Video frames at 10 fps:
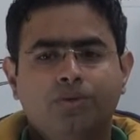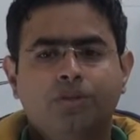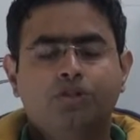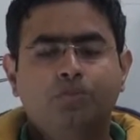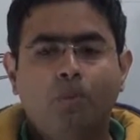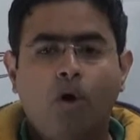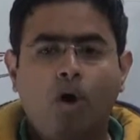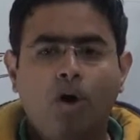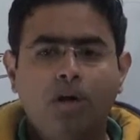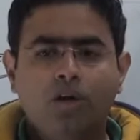the
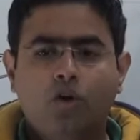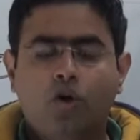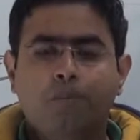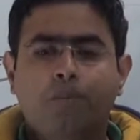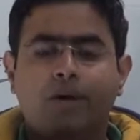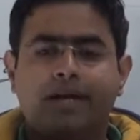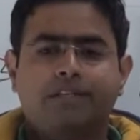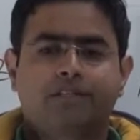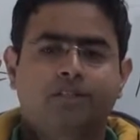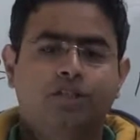small
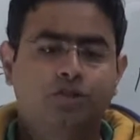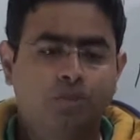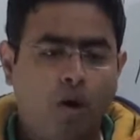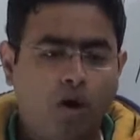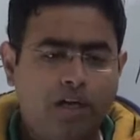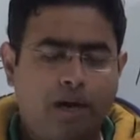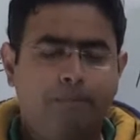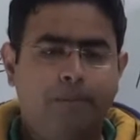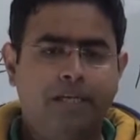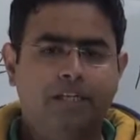corporates, the small
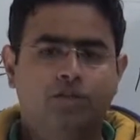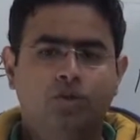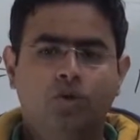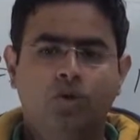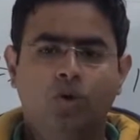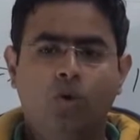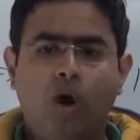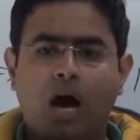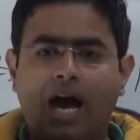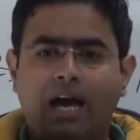companies
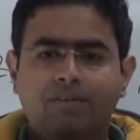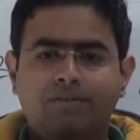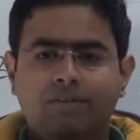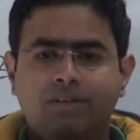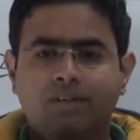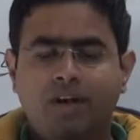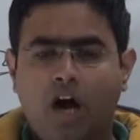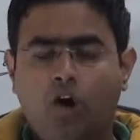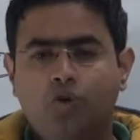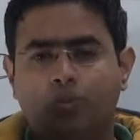who have
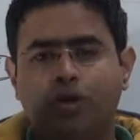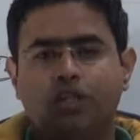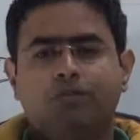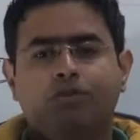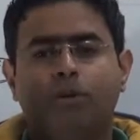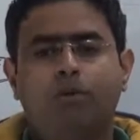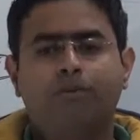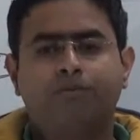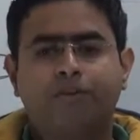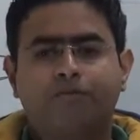output in the form
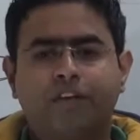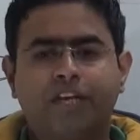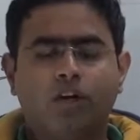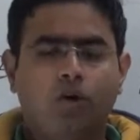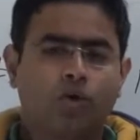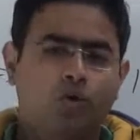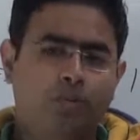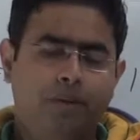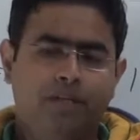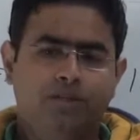of fifty crore
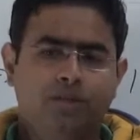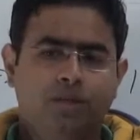rupees.